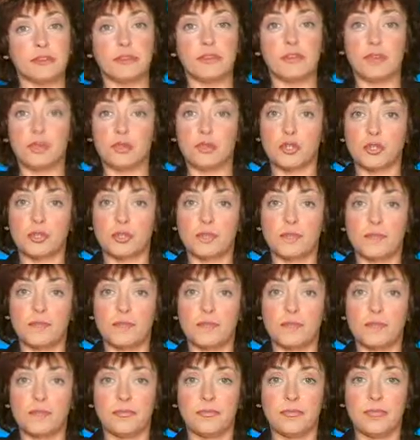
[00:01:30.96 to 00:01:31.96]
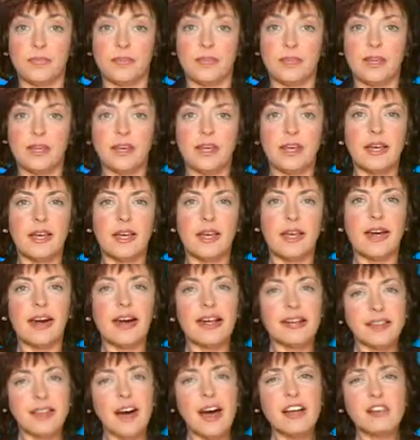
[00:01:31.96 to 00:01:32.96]
future.
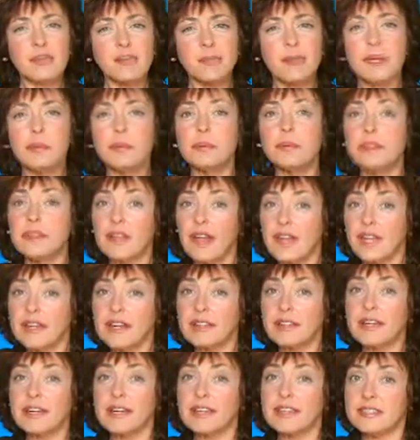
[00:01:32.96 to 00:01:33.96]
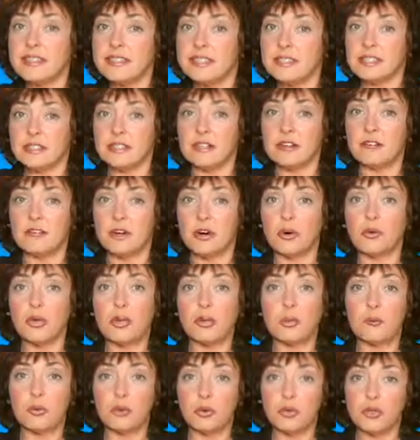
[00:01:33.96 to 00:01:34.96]
A lot of people like the idea of
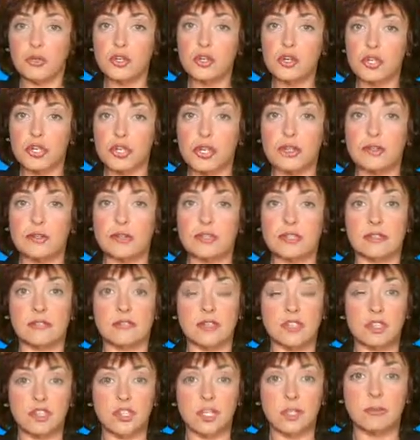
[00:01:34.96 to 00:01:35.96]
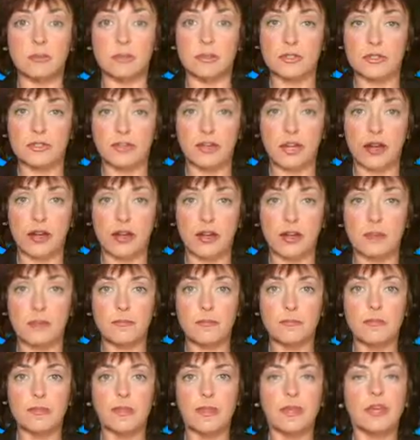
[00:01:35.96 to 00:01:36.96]
owning more shares of a cheaper stock.
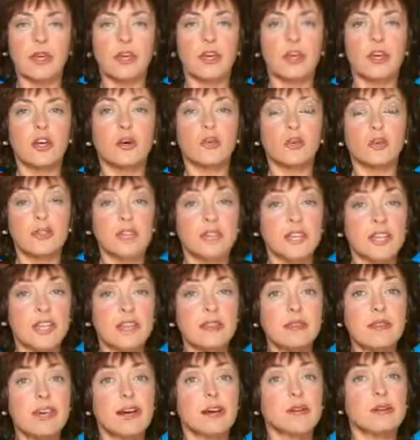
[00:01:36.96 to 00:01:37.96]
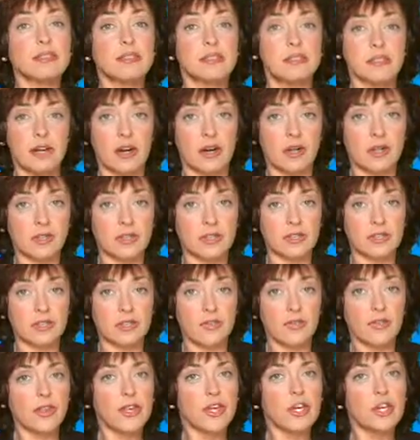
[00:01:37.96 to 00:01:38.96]
With $10,000,
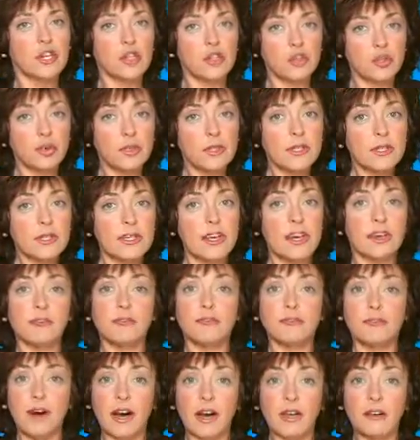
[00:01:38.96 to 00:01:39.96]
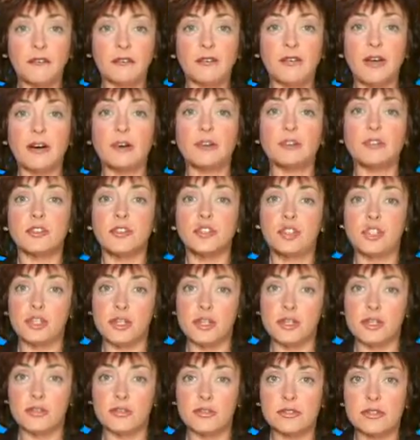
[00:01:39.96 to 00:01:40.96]
you can get 5,000
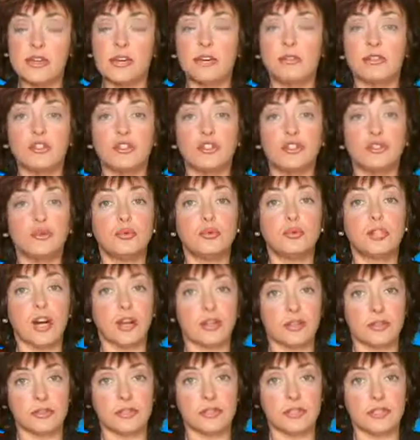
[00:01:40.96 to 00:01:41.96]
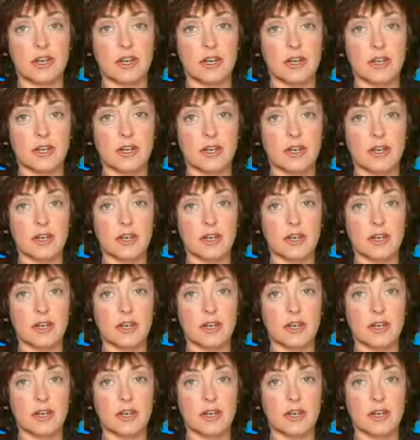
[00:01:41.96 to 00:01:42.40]
shares of a $2 stock.